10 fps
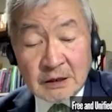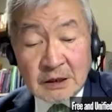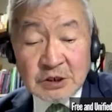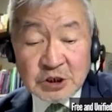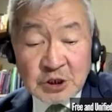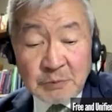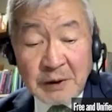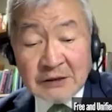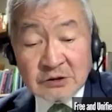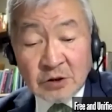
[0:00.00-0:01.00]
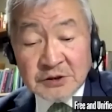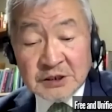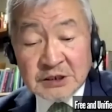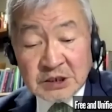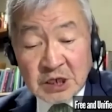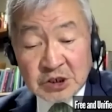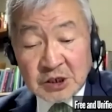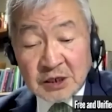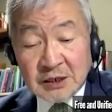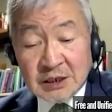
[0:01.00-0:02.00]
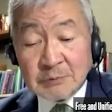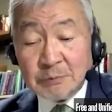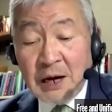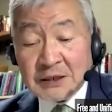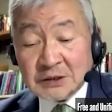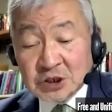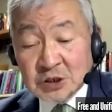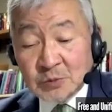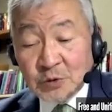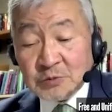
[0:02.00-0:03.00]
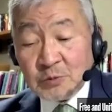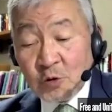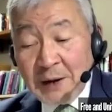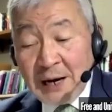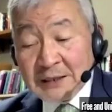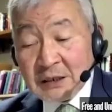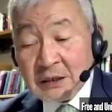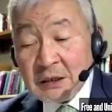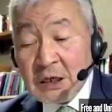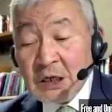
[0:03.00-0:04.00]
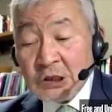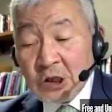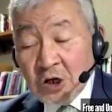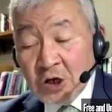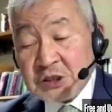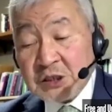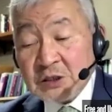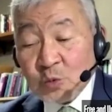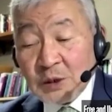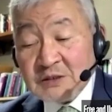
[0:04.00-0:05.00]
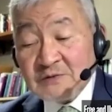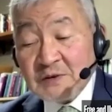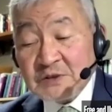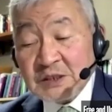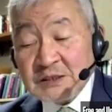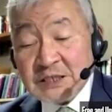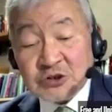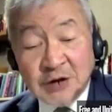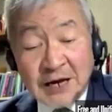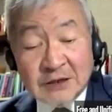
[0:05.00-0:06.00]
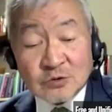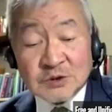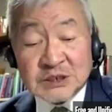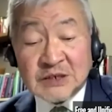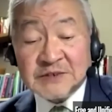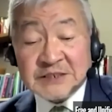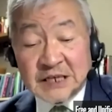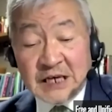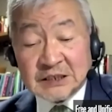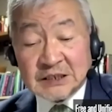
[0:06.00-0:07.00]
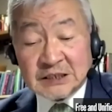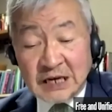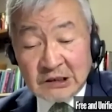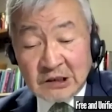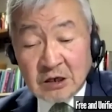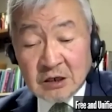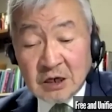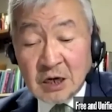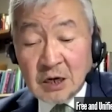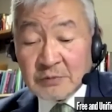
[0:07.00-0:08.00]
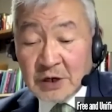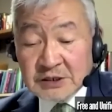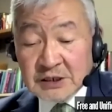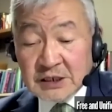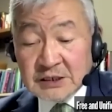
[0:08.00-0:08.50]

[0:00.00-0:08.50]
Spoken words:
GPAC Northeast Asia, in partnership with Blue Banner, launched in 2015 a track to civil society dialogue process